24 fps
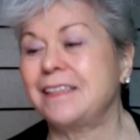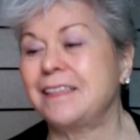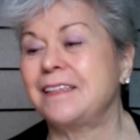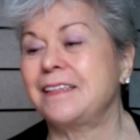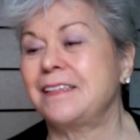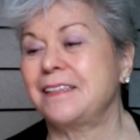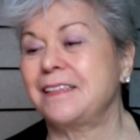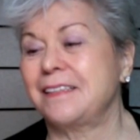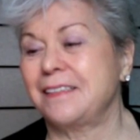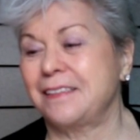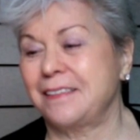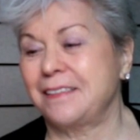
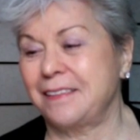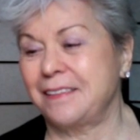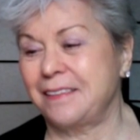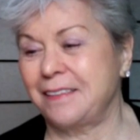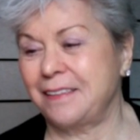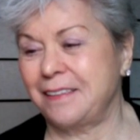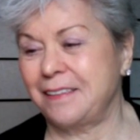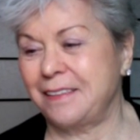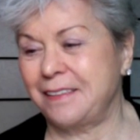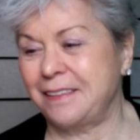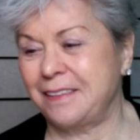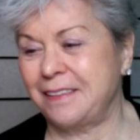
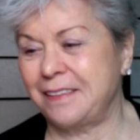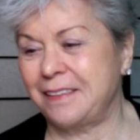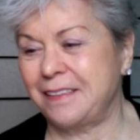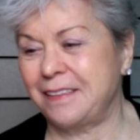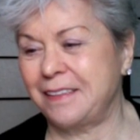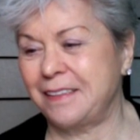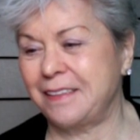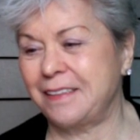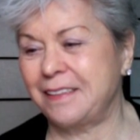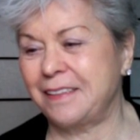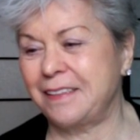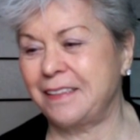
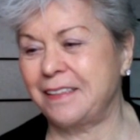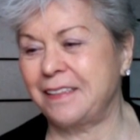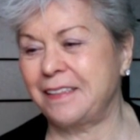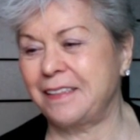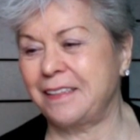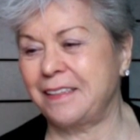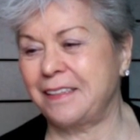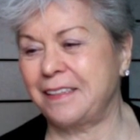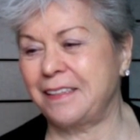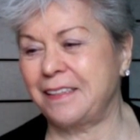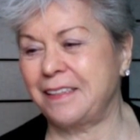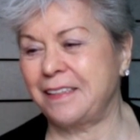
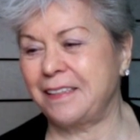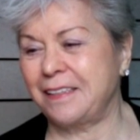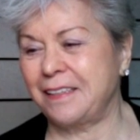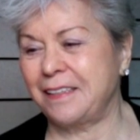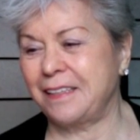(not speaking)